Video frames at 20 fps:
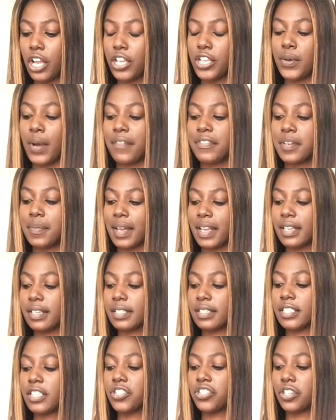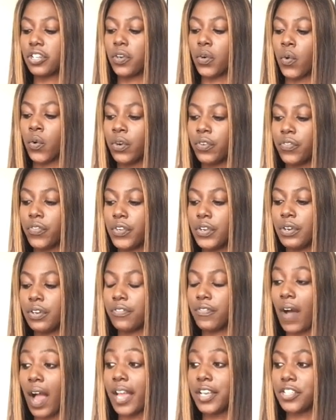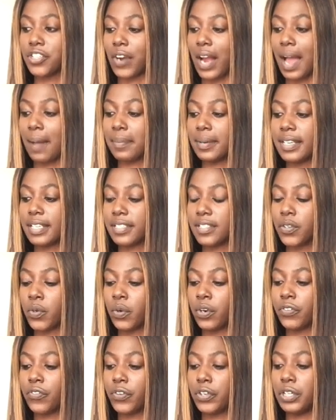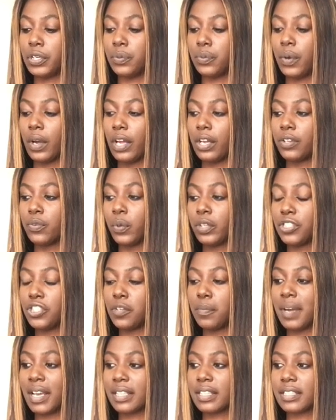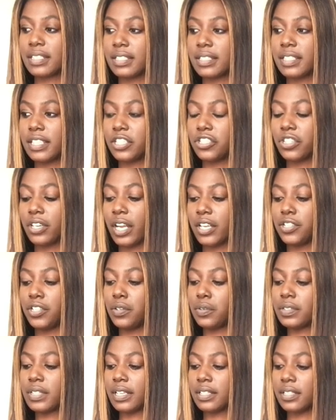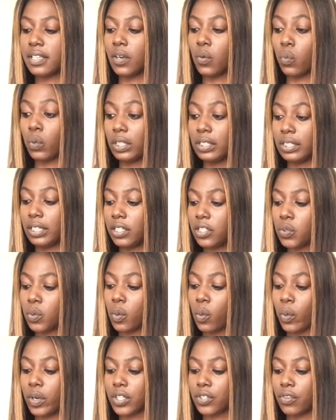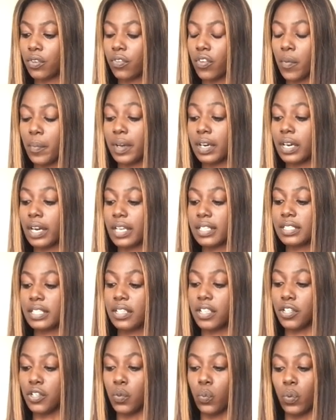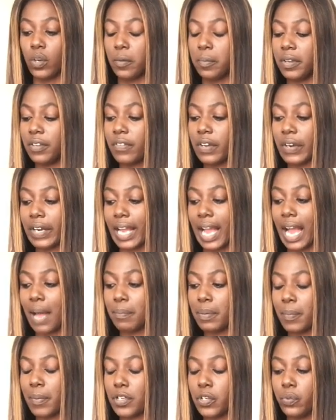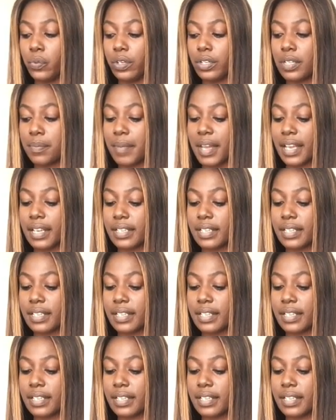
You have to make a decision in order for you to find your happiness, in order for you, once you make this decision, I do sense that it will lead to a wish fulfillment, and I see that you will be very happy, but you need to make